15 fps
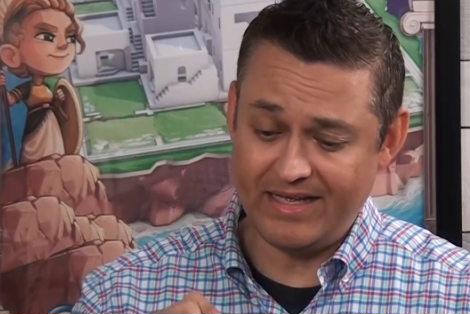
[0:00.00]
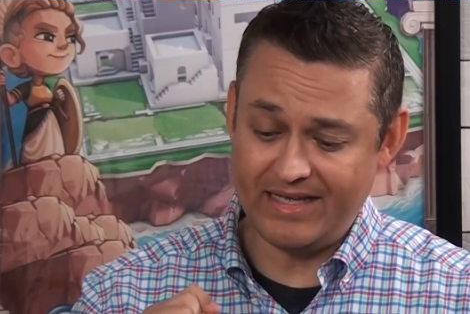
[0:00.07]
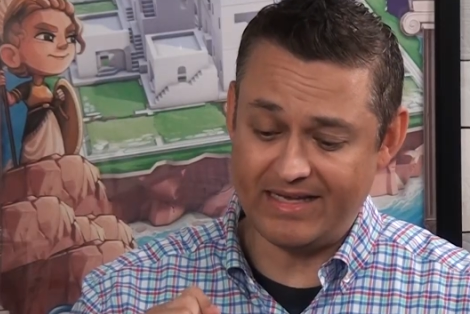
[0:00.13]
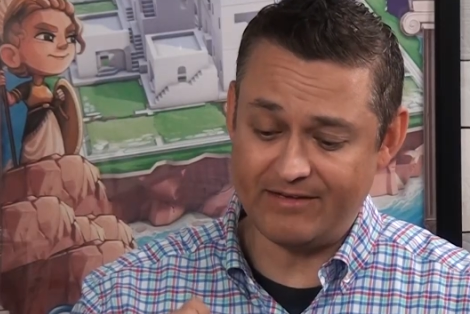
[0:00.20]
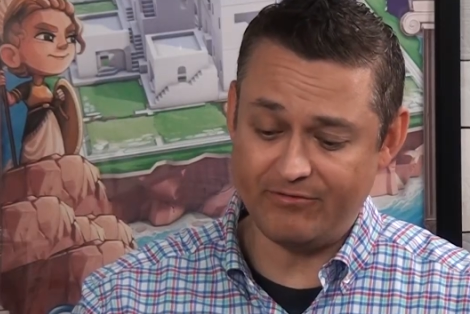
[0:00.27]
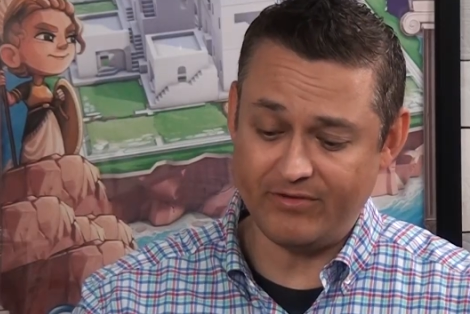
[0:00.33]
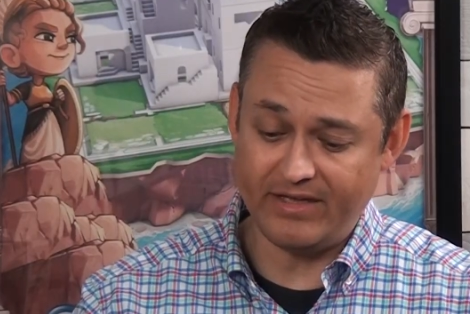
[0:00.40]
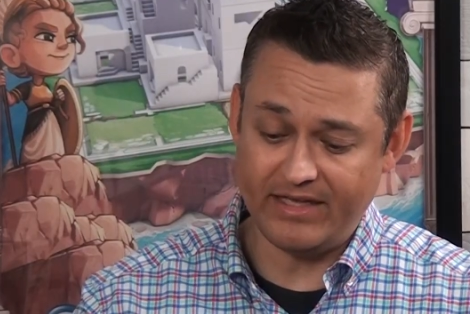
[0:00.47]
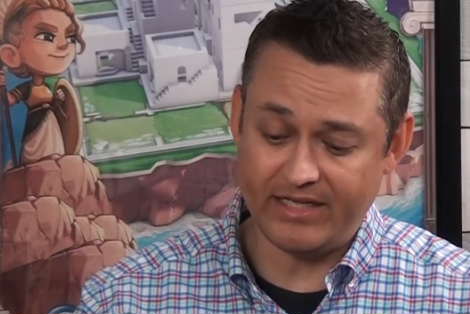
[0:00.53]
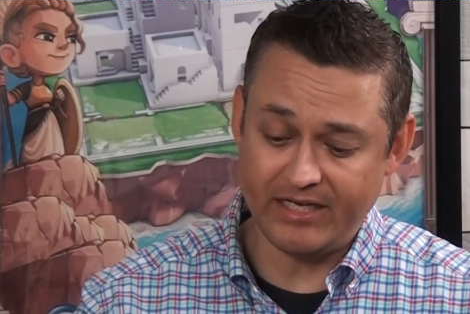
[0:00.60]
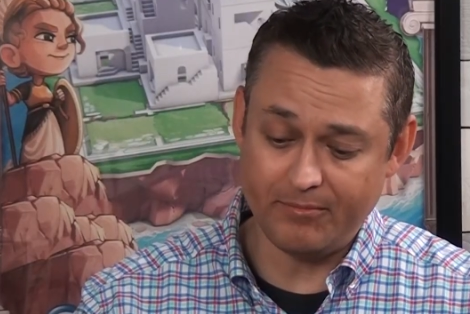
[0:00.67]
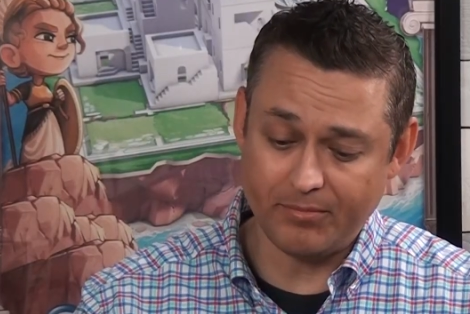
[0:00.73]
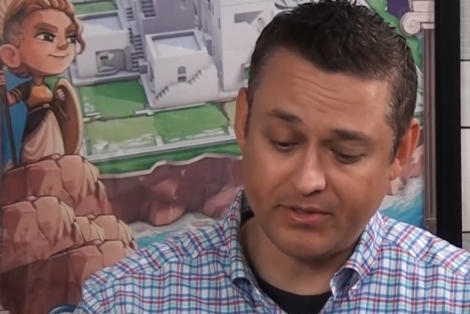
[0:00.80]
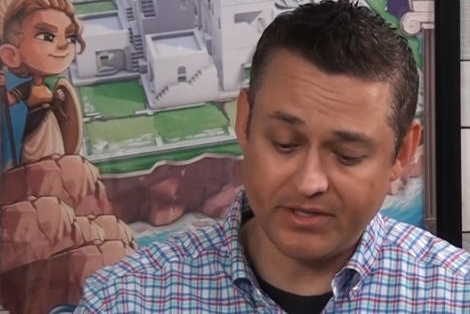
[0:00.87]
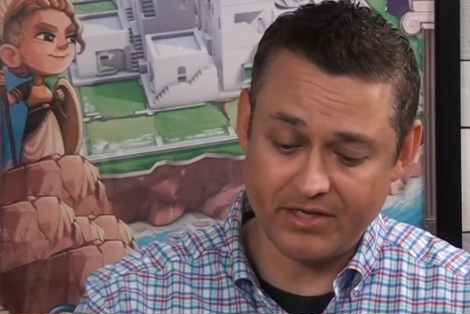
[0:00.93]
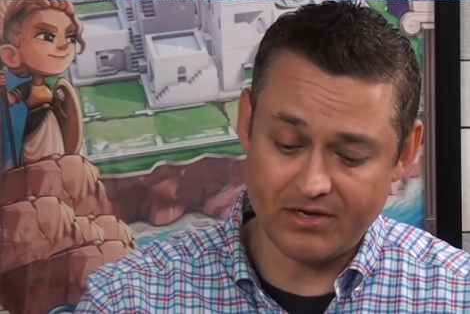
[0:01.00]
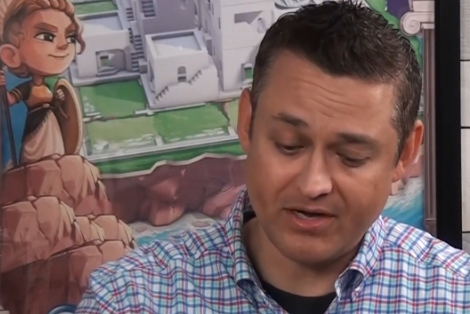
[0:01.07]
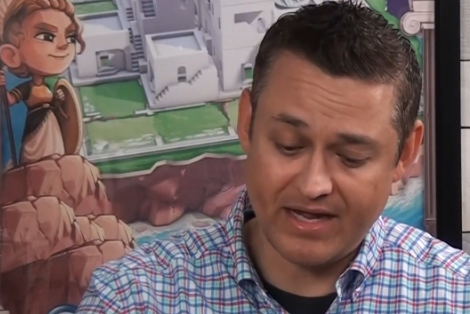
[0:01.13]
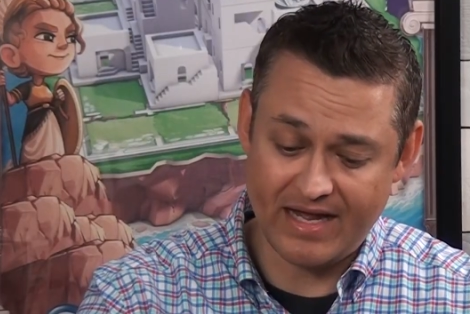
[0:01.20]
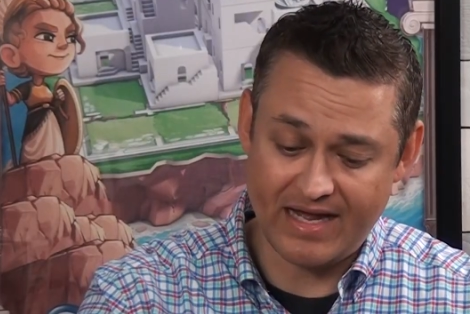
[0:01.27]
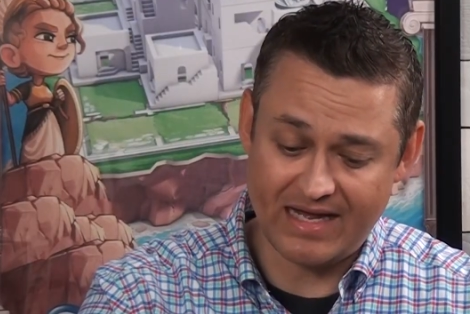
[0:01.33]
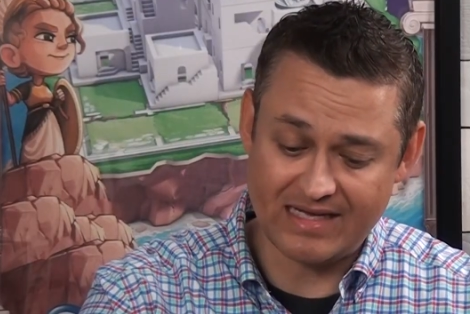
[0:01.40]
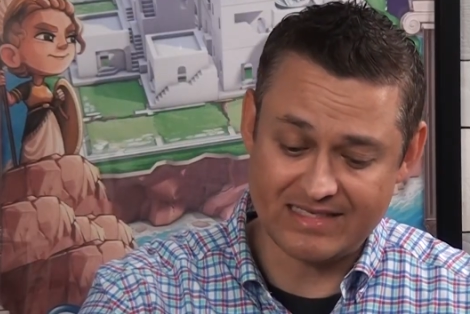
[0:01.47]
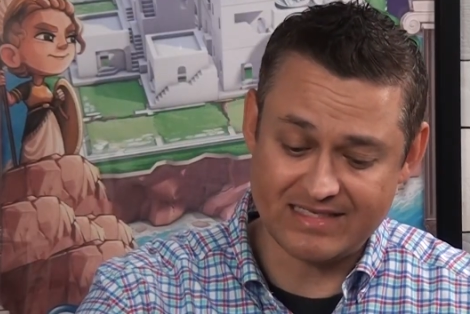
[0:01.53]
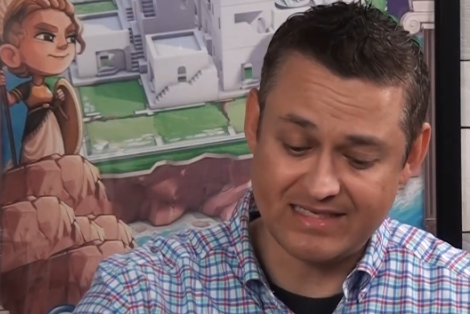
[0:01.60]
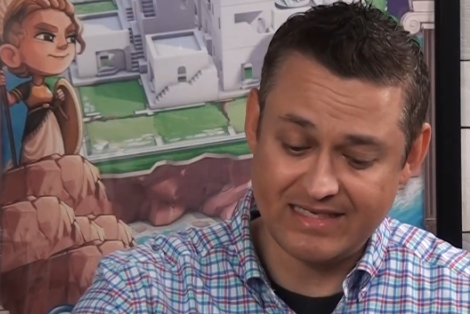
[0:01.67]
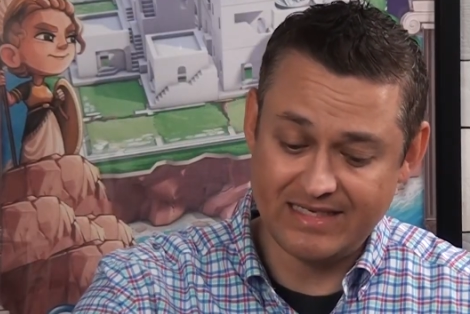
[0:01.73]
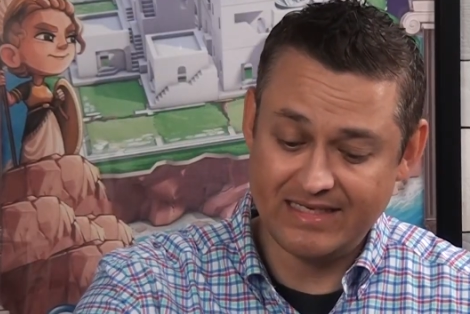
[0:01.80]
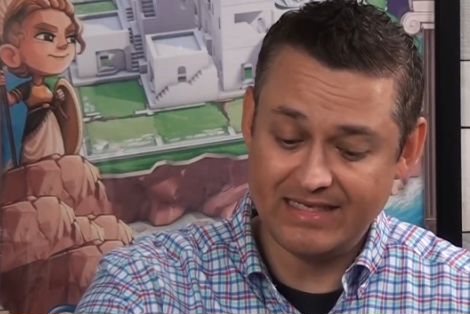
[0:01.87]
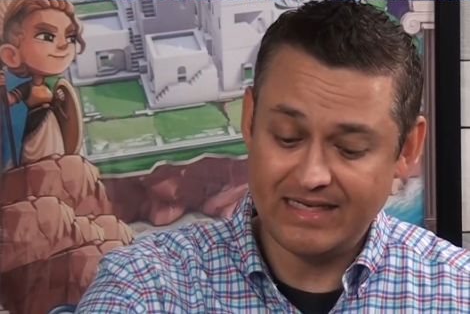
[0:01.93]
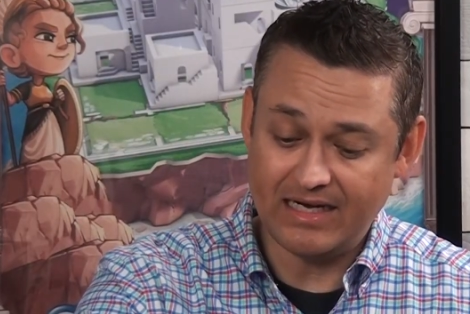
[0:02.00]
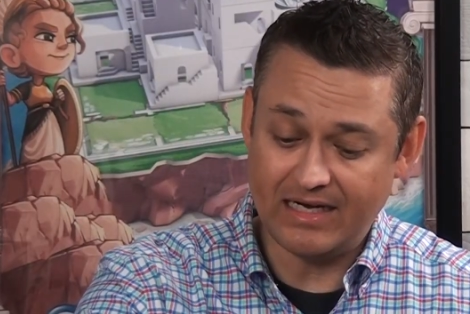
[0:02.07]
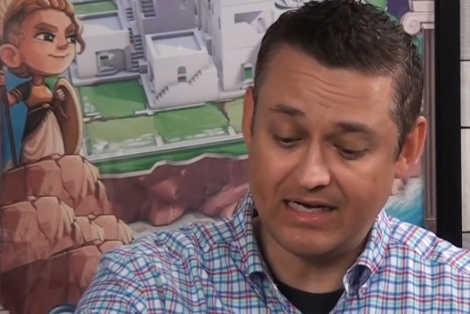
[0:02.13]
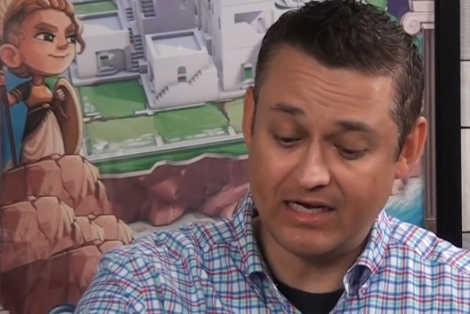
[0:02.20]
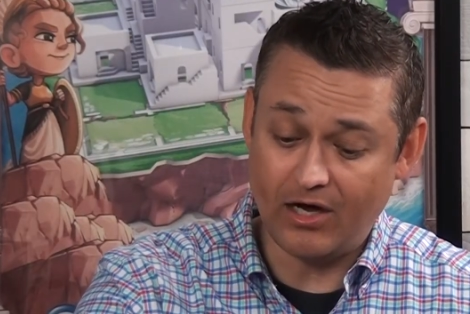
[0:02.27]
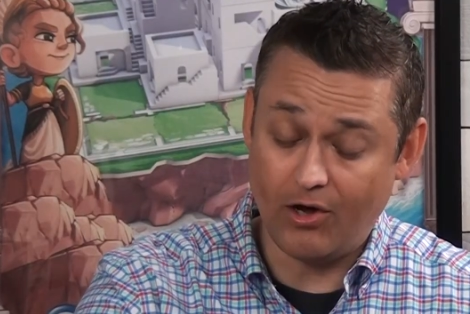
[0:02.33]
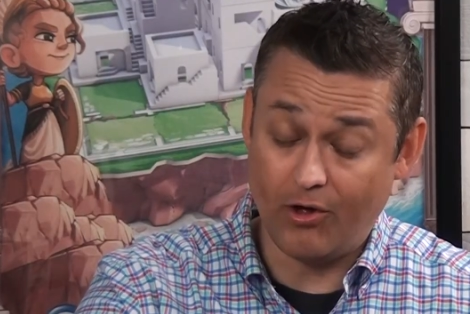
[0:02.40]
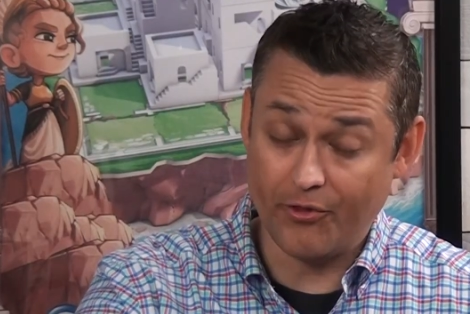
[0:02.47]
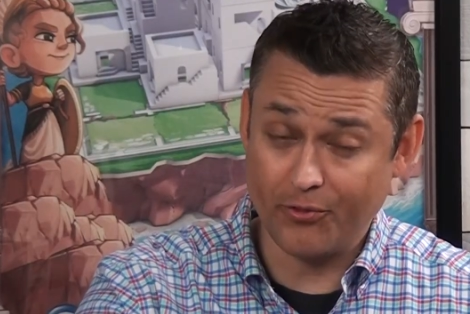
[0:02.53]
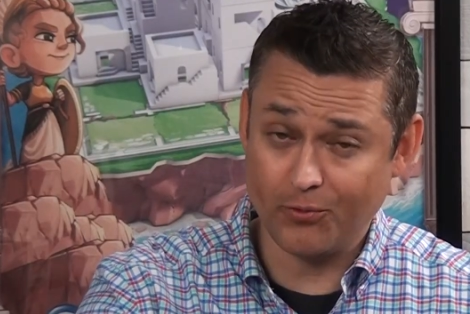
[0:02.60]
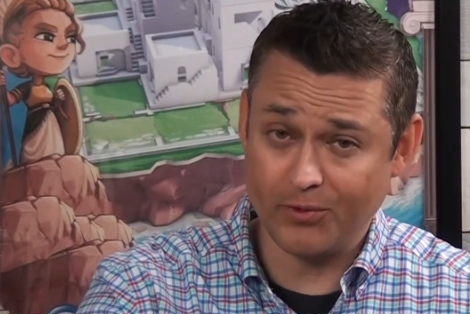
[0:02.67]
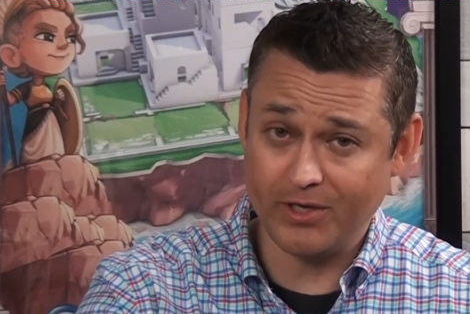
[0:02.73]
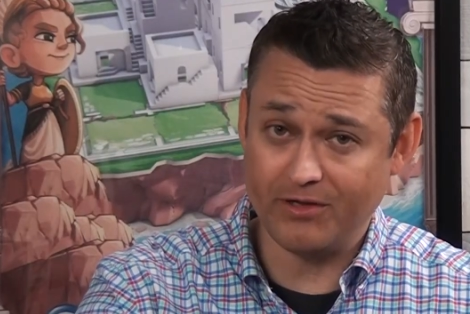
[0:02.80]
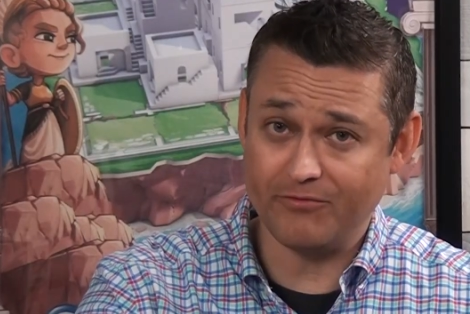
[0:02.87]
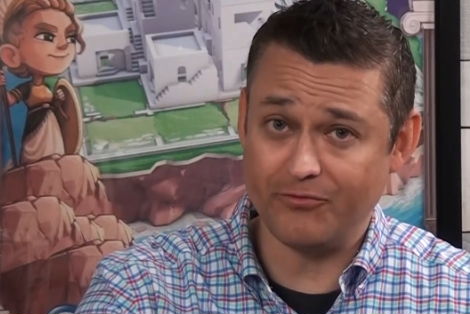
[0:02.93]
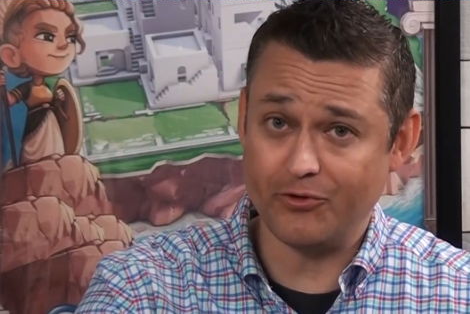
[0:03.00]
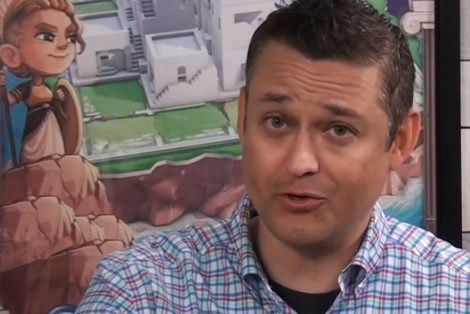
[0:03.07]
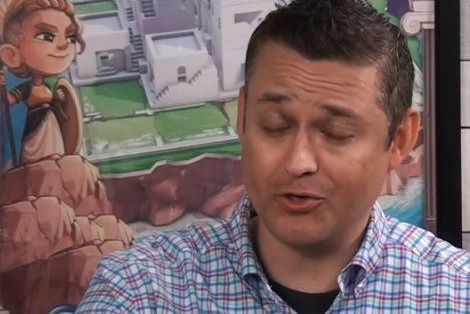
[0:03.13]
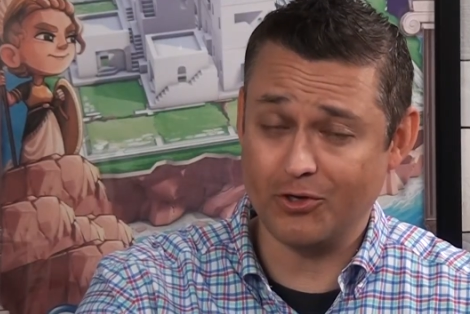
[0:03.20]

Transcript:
Speaker 1: if any player has uh, all three of their